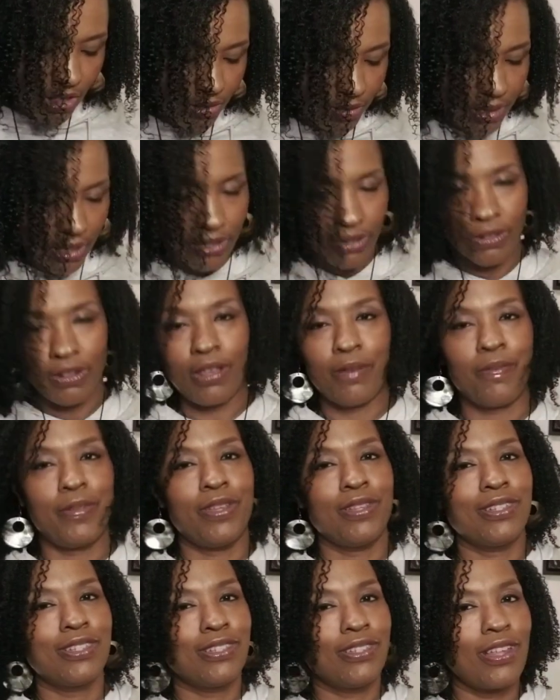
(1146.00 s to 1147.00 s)
sweeter that
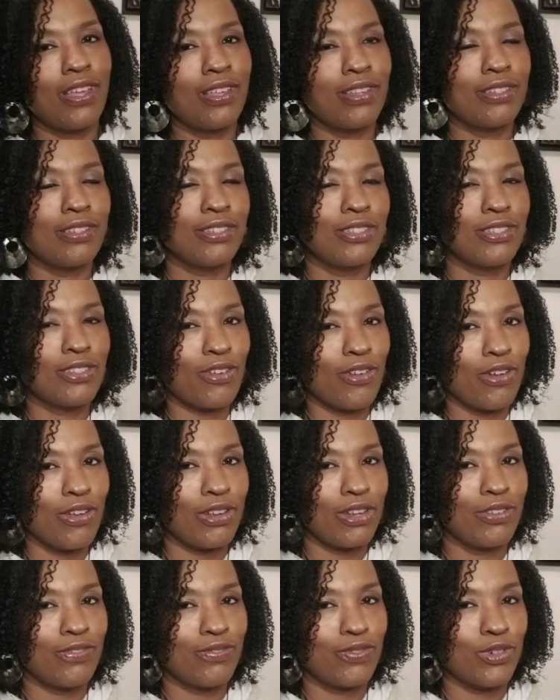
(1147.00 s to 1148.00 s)
my son's
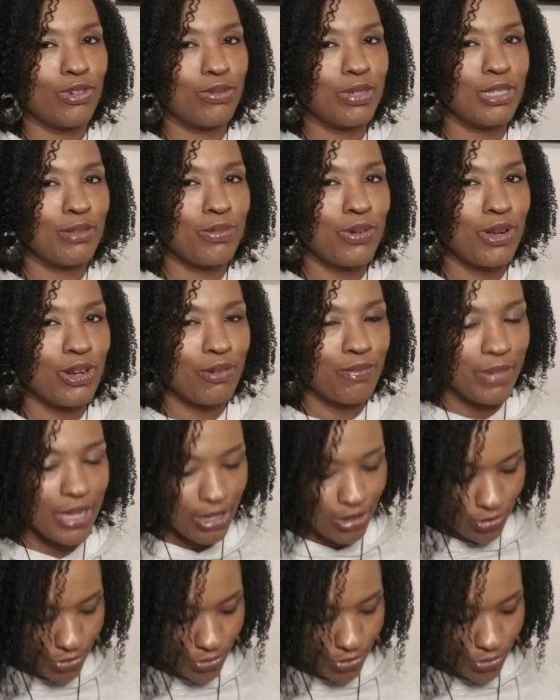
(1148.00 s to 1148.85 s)
got it for me as part of my